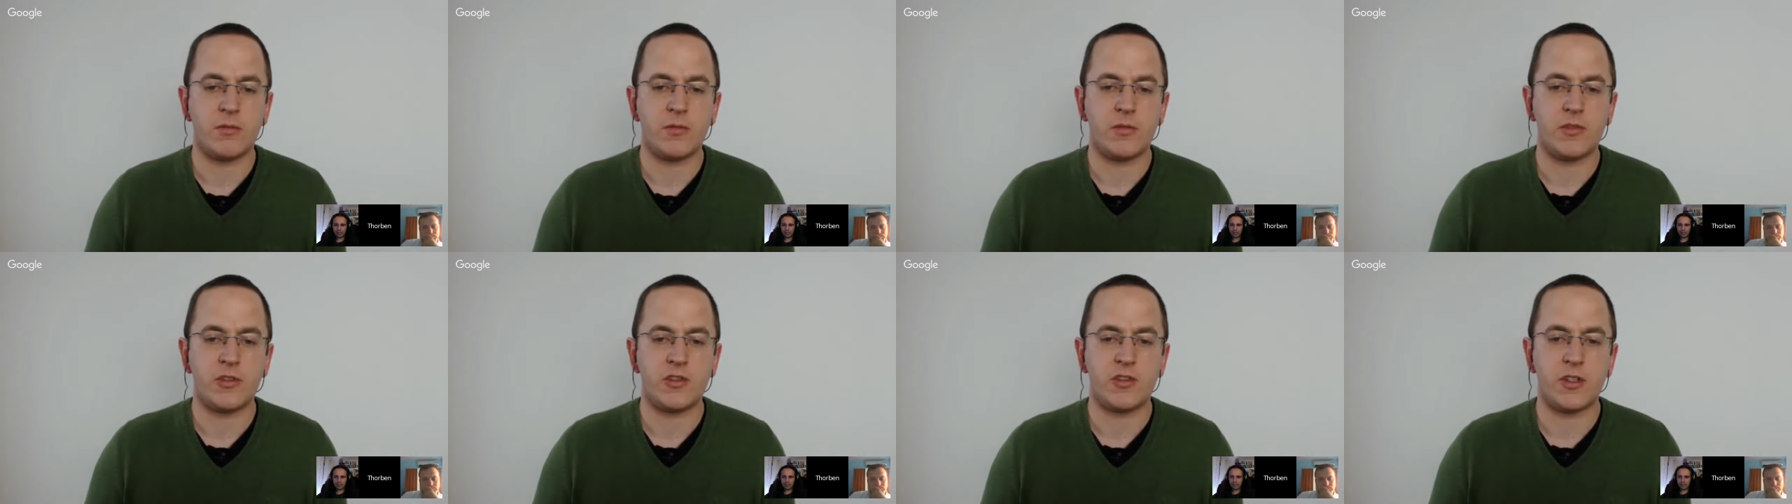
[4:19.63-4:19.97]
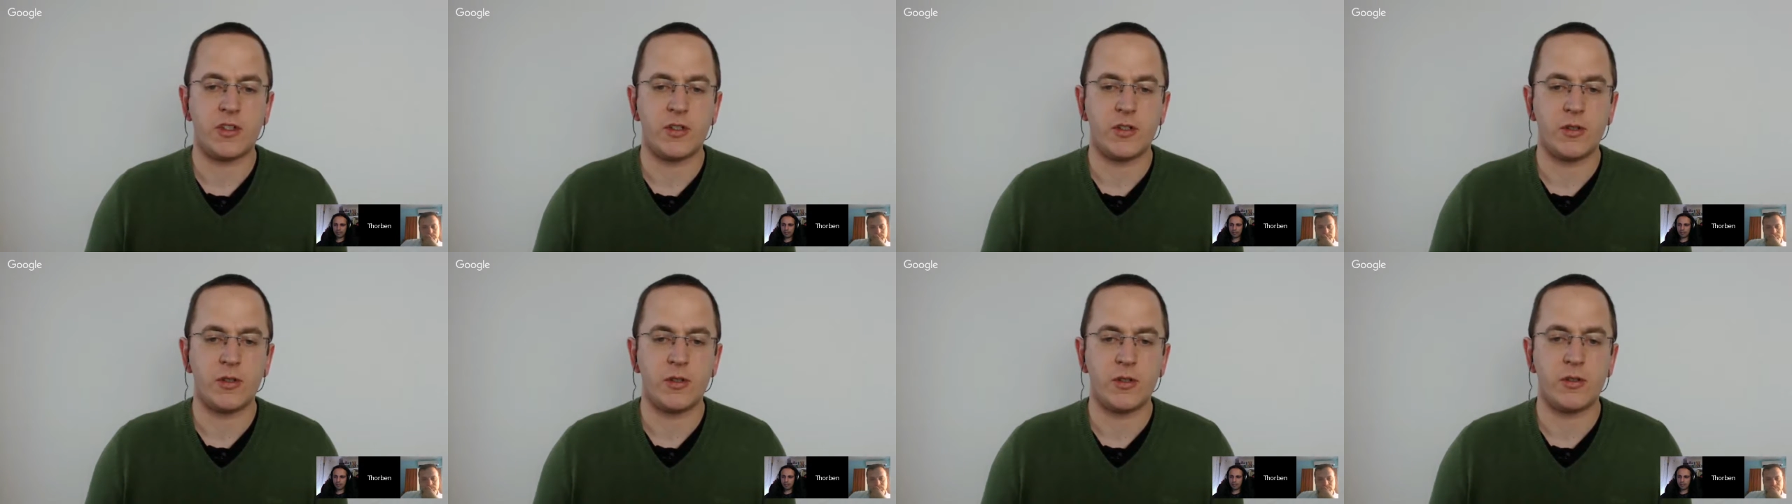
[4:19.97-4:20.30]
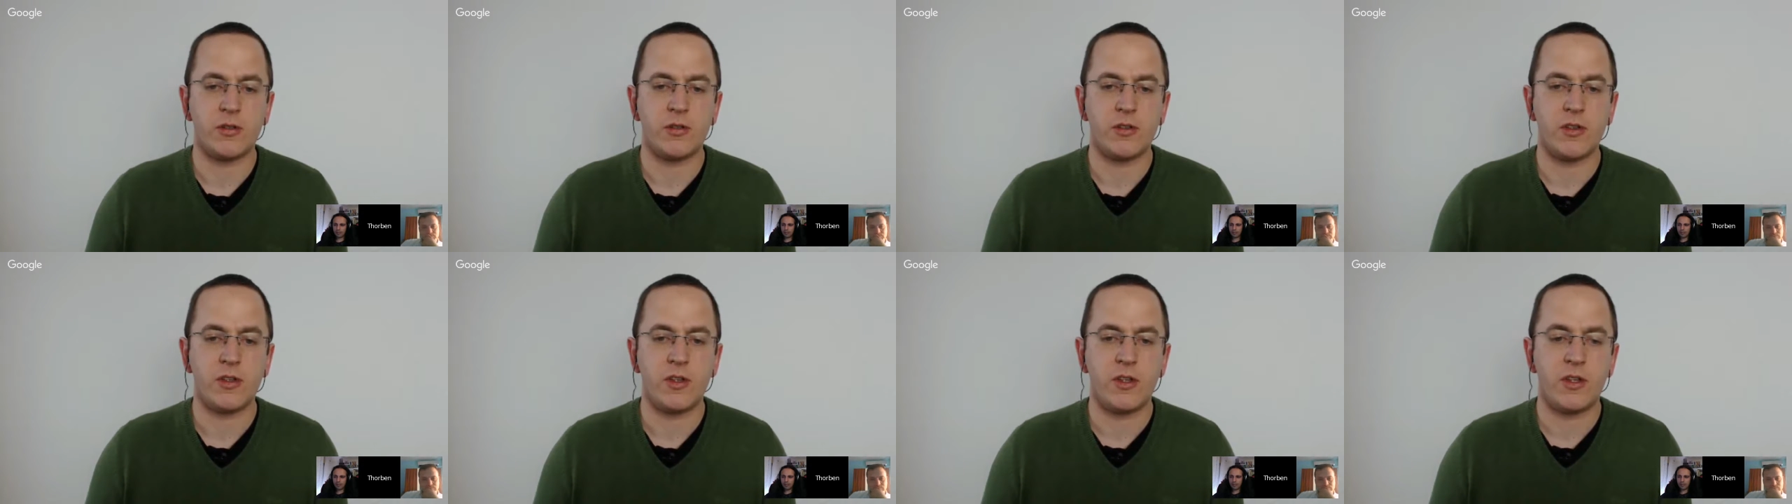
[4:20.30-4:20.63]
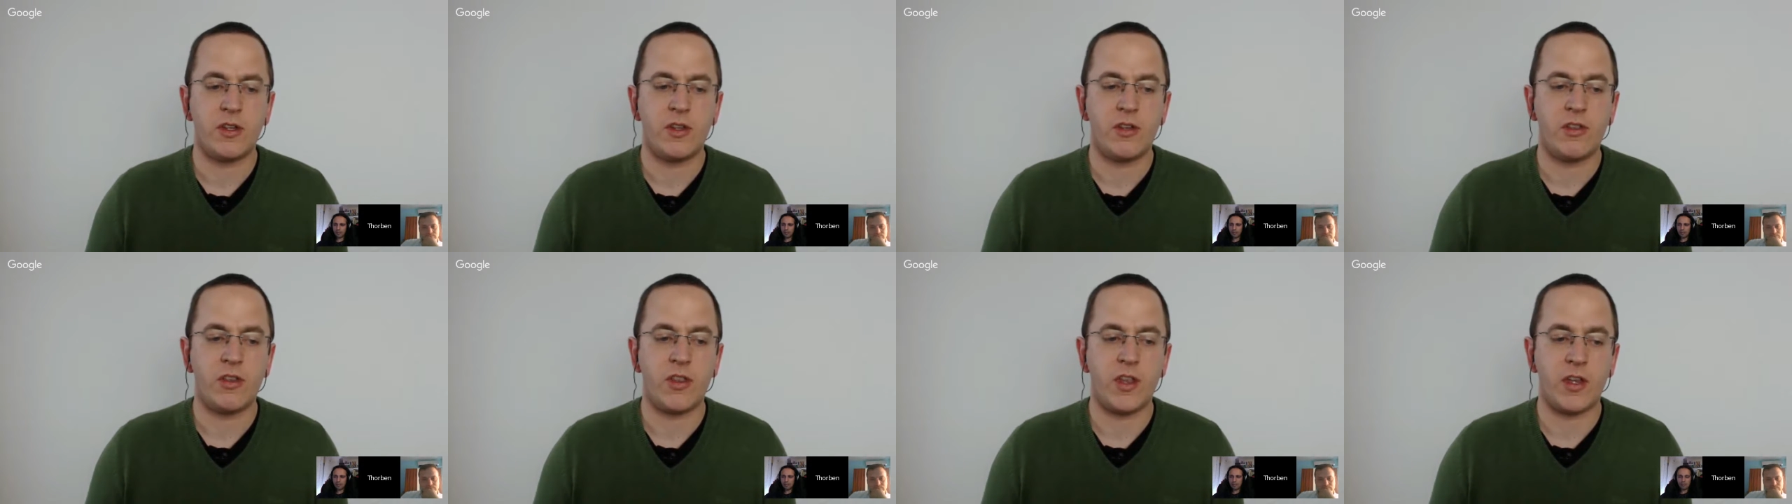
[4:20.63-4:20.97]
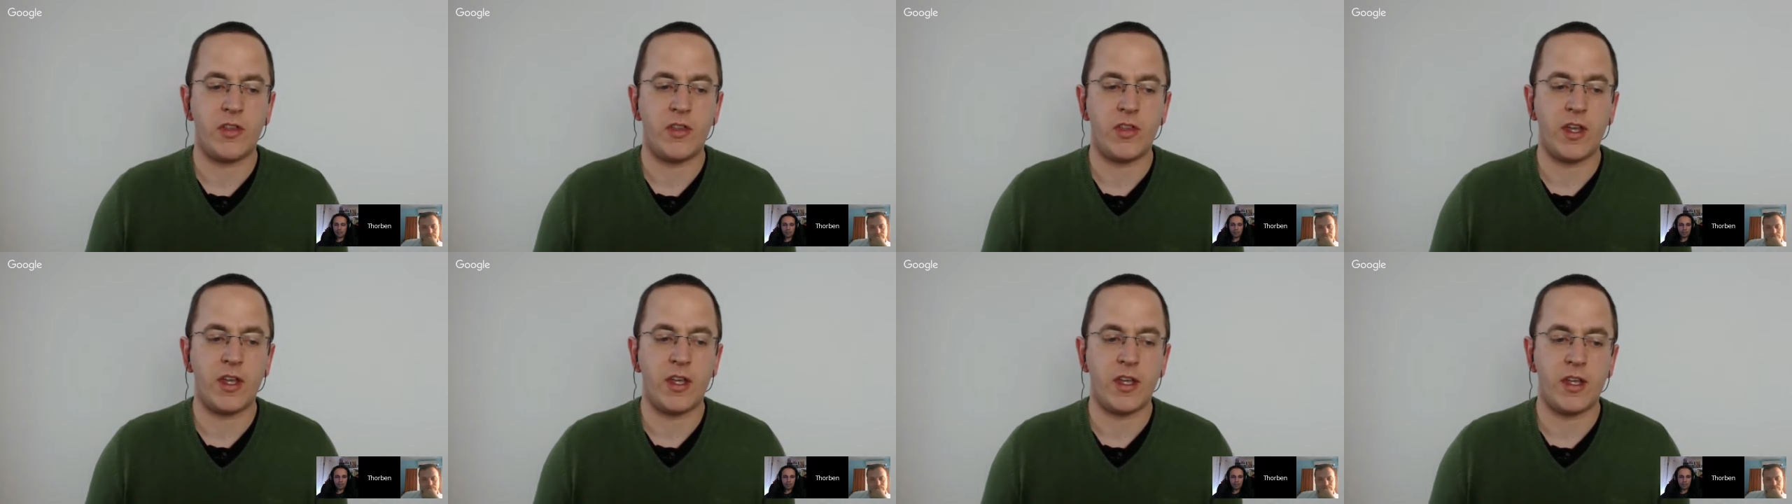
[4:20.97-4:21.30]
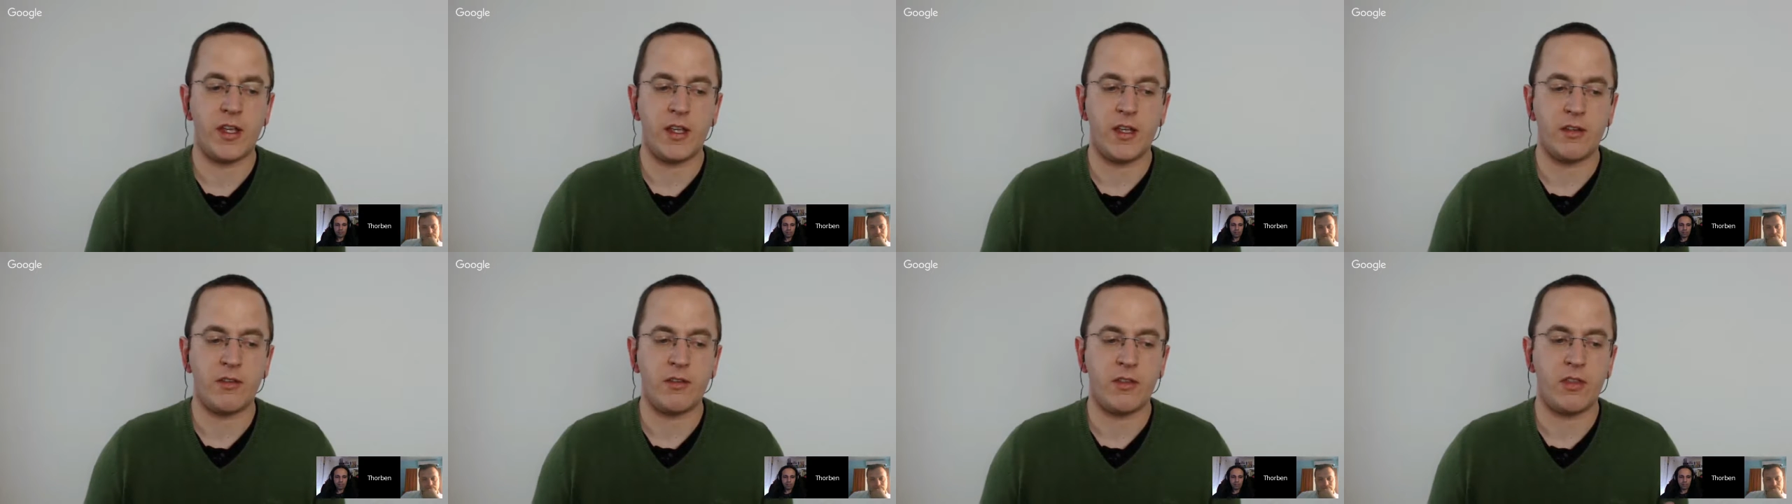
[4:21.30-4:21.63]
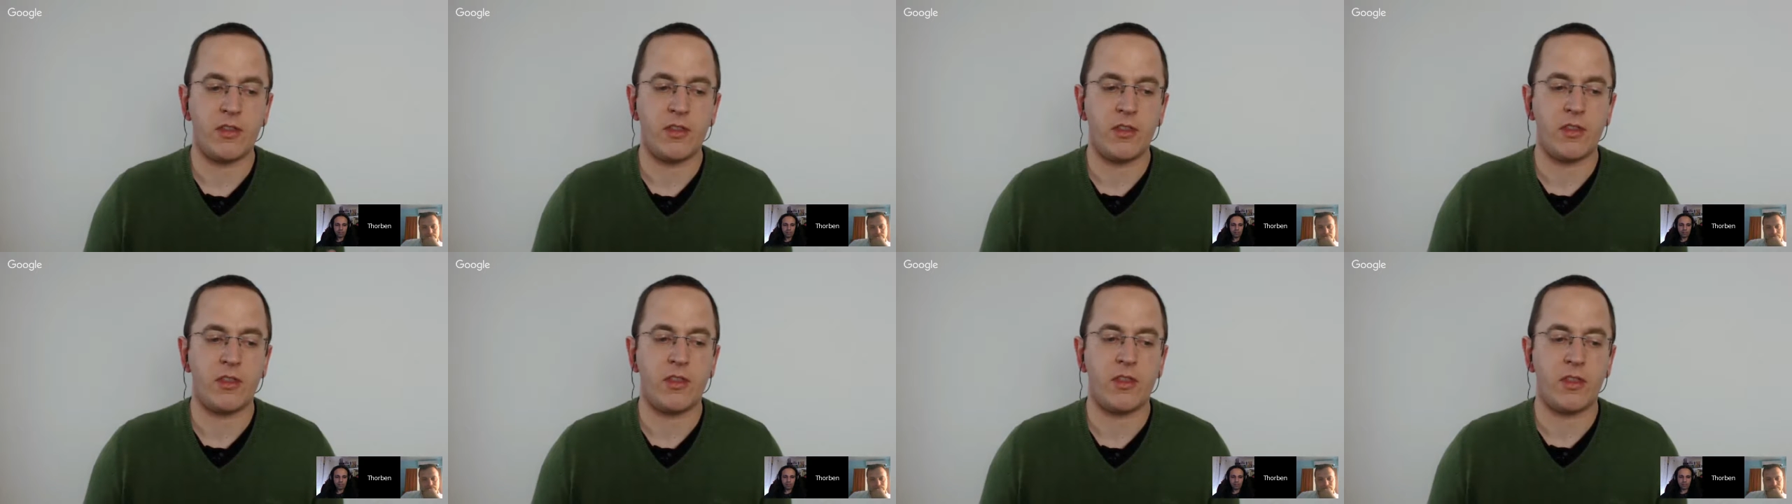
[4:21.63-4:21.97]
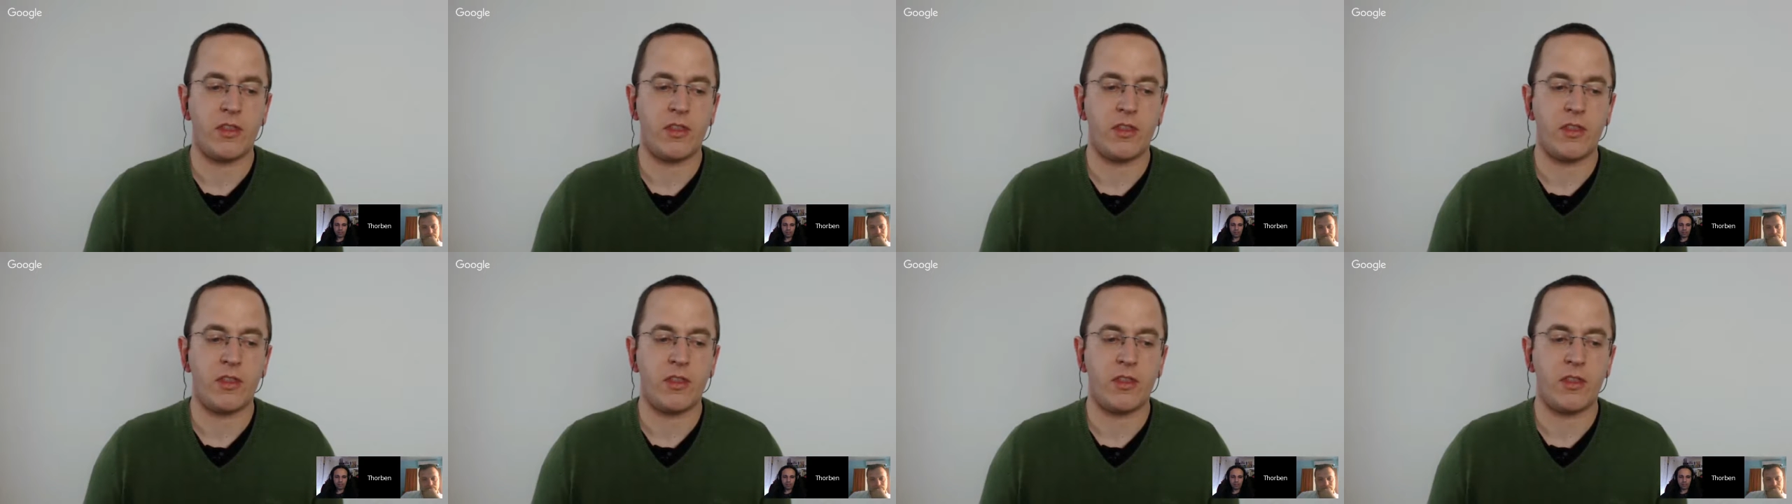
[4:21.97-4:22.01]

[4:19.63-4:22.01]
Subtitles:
so that they